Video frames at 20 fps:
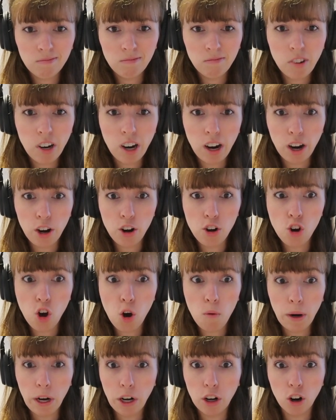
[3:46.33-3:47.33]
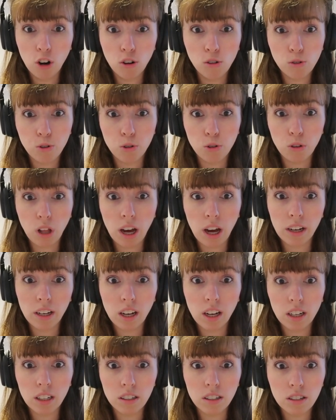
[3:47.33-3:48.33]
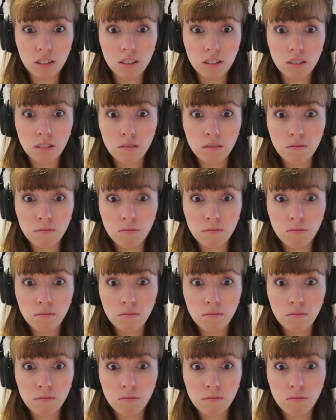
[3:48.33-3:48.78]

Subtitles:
Yeah, nobody knows who that guy is.